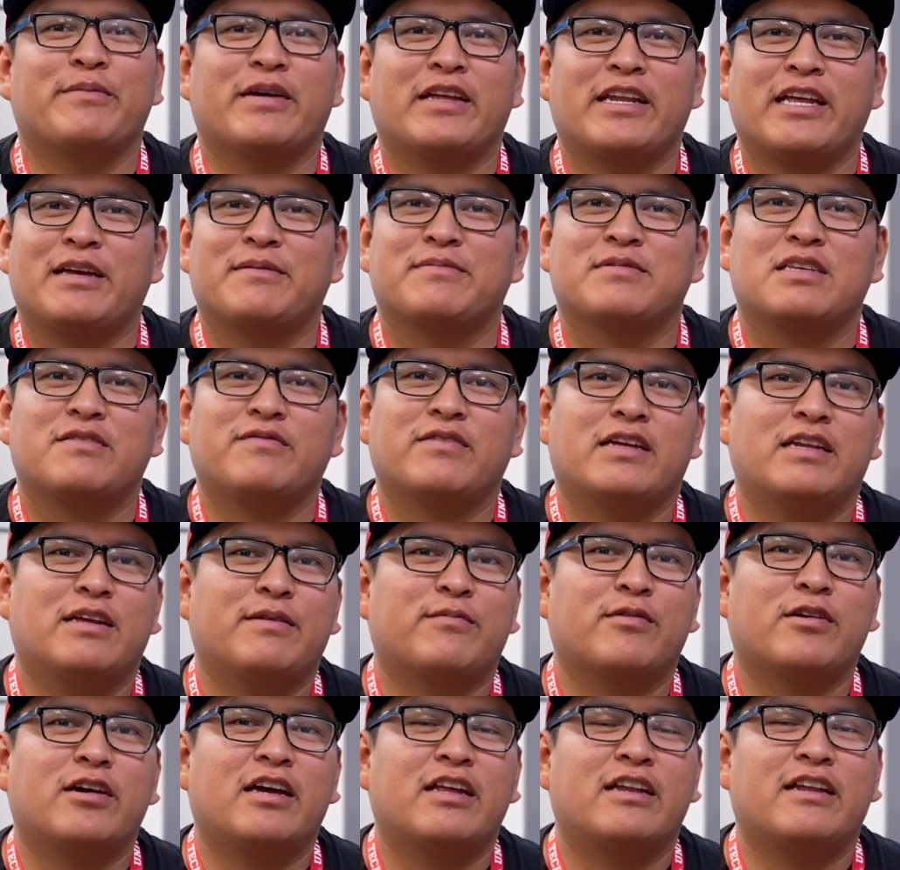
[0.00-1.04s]
my name is Levi
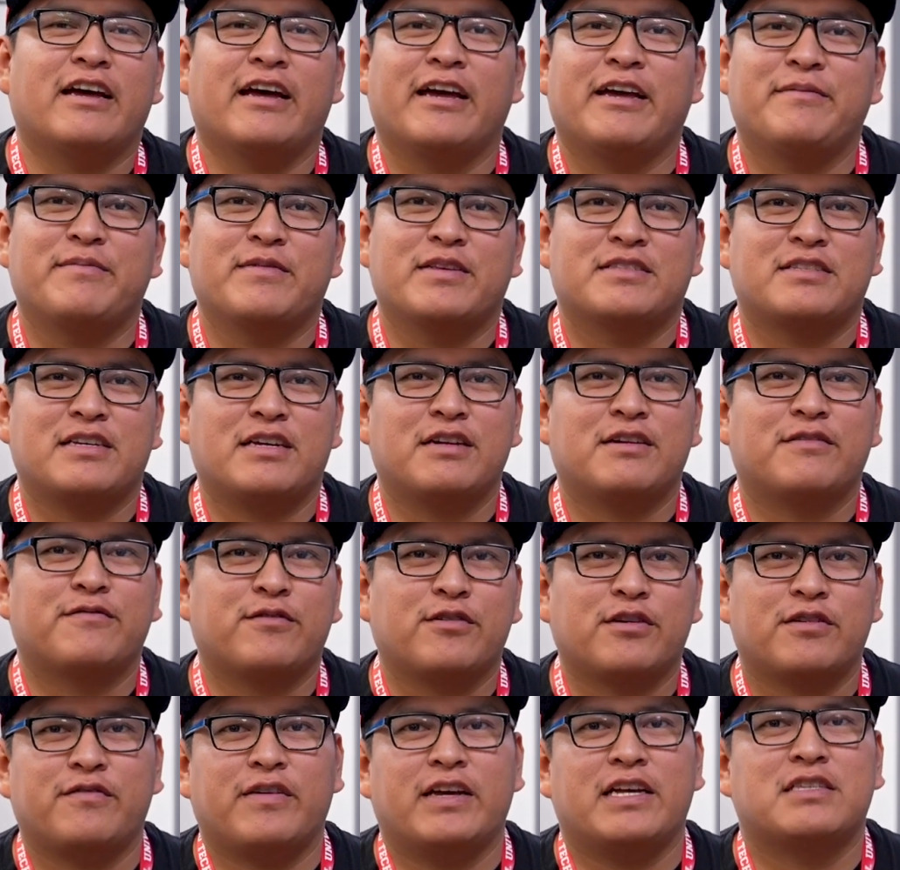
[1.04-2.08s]
Nimrod. I am the Center
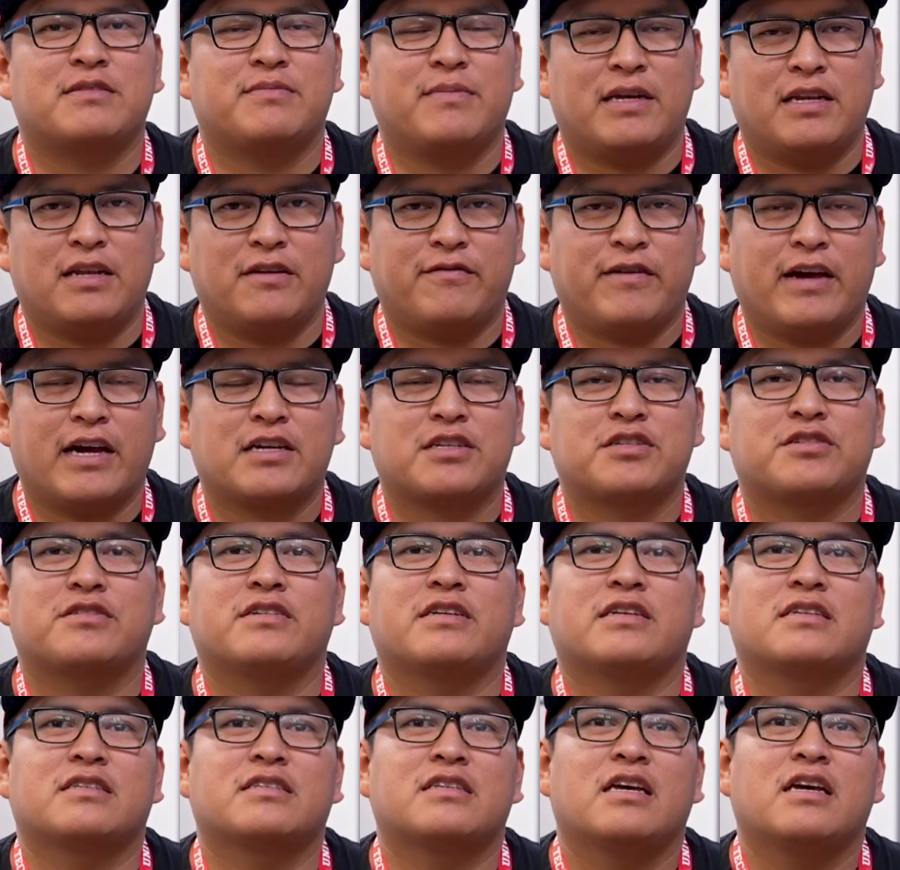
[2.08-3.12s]
for Advanced Manufacturing's